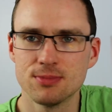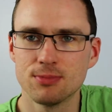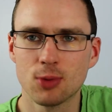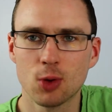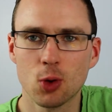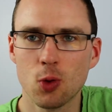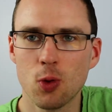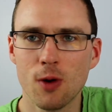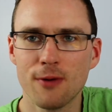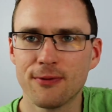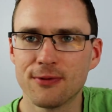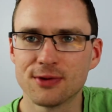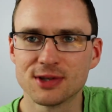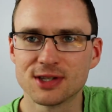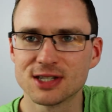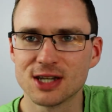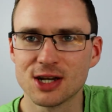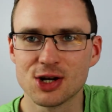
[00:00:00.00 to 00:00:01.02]
quaff
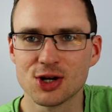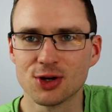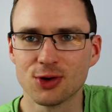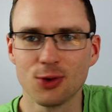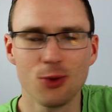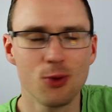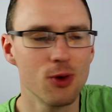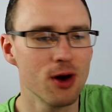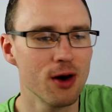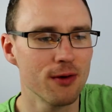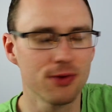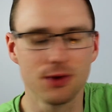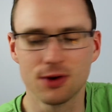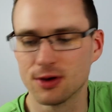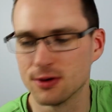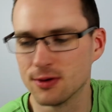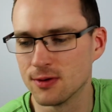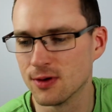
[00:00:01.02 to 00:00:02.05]
and session all
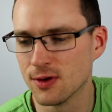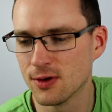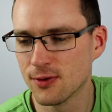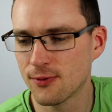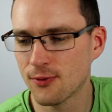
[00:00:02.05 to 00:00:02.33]
afternoon.